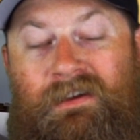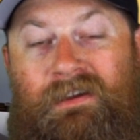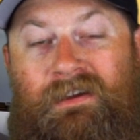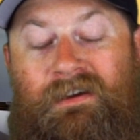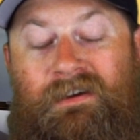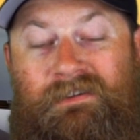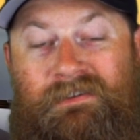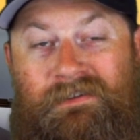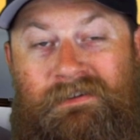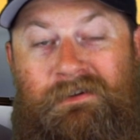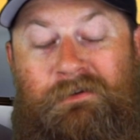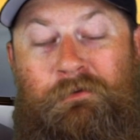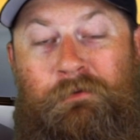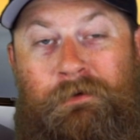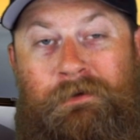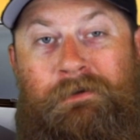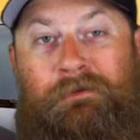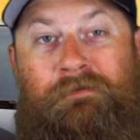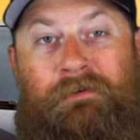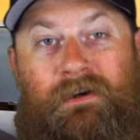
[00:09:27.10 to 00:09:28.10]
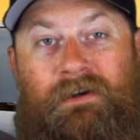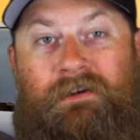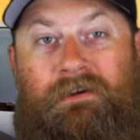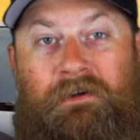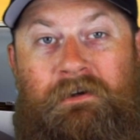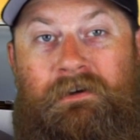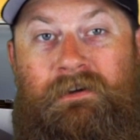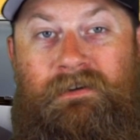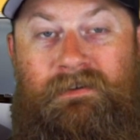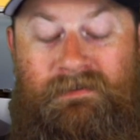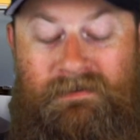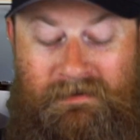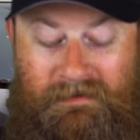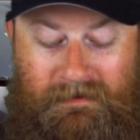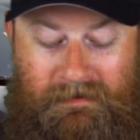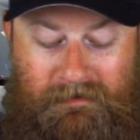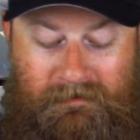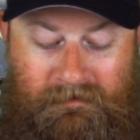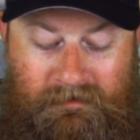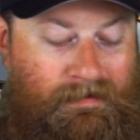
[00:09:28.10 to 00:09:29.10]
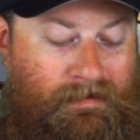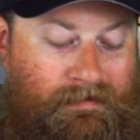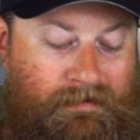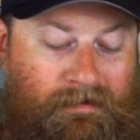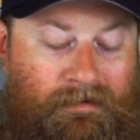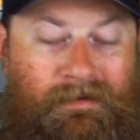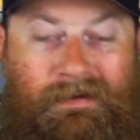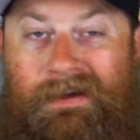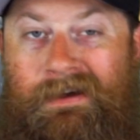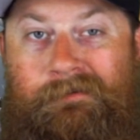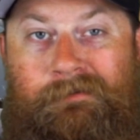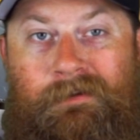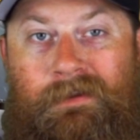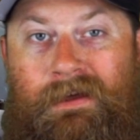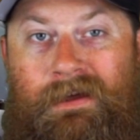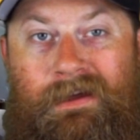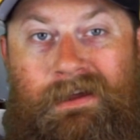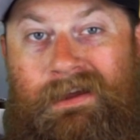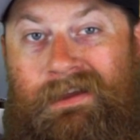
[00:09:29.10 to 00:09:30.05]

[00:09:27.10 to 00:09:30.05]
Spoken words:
Because they look really fucking good. So that's all I got for that.